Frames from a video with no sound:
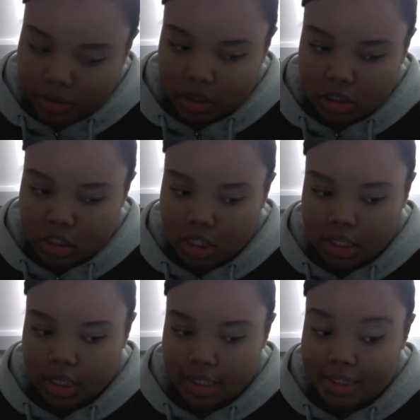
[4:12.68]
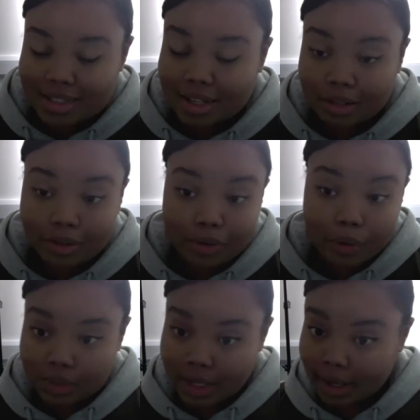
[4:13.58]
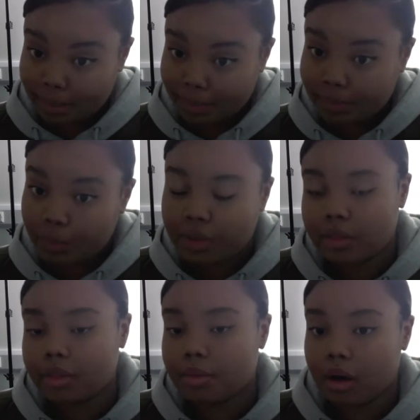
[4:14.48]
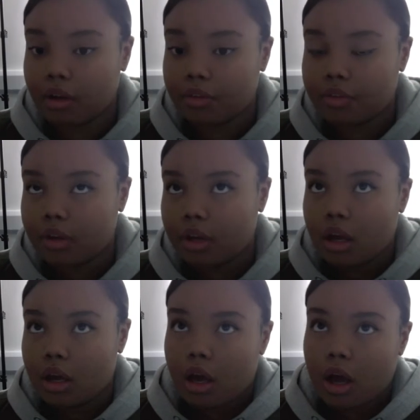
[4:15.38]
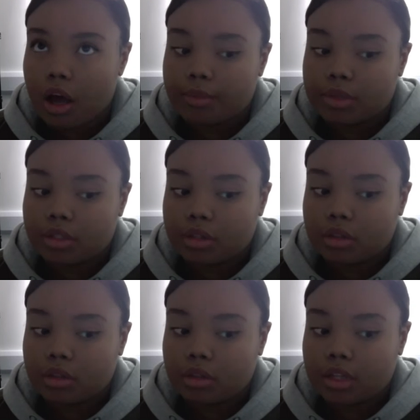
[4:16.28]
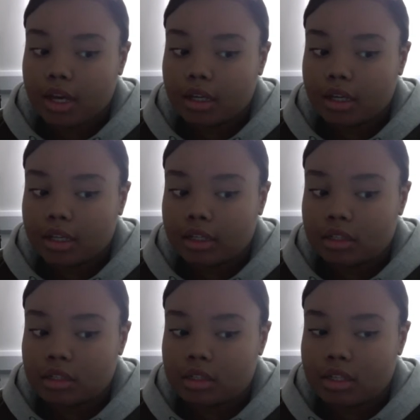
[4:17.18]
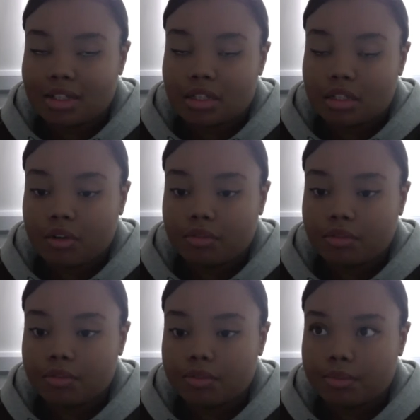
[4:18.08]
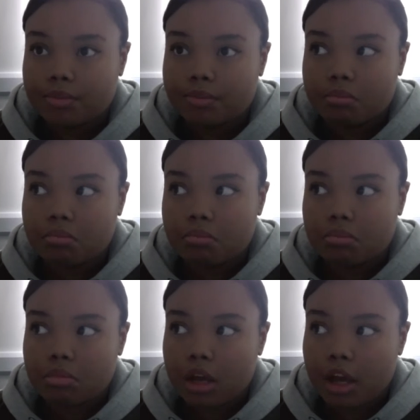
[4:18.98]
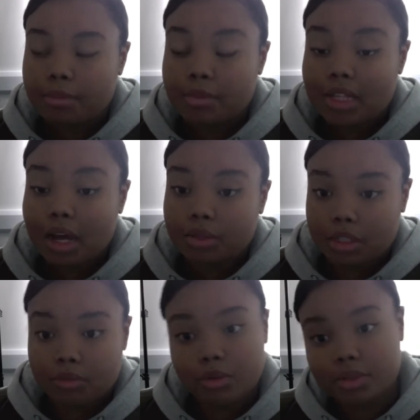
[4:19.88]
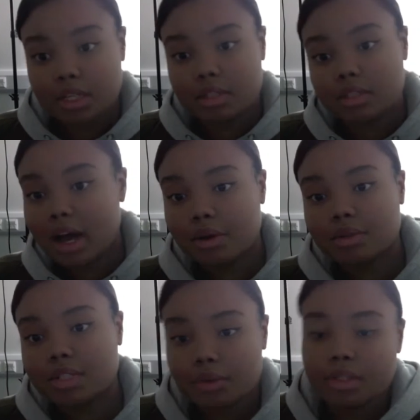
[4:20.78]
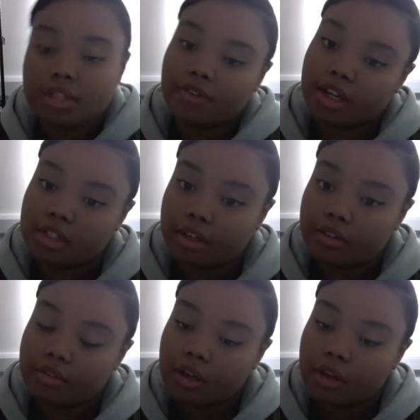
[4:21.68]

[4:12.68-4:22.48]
She is singing an old hymn within the bath. So that is a sense of sound. It represents how sound is effective,